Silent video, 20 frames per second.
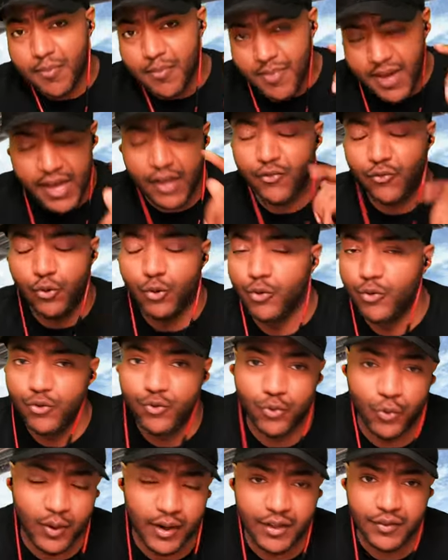Make sure you
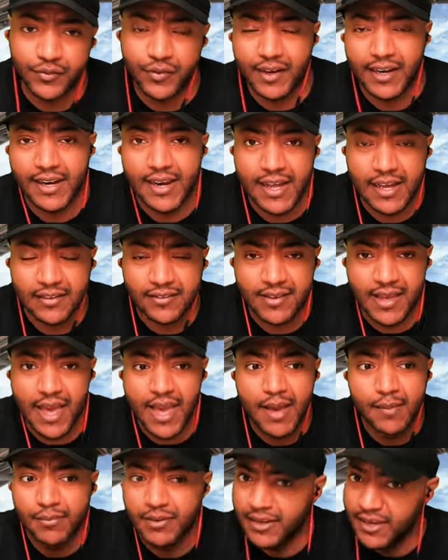join us for the next game.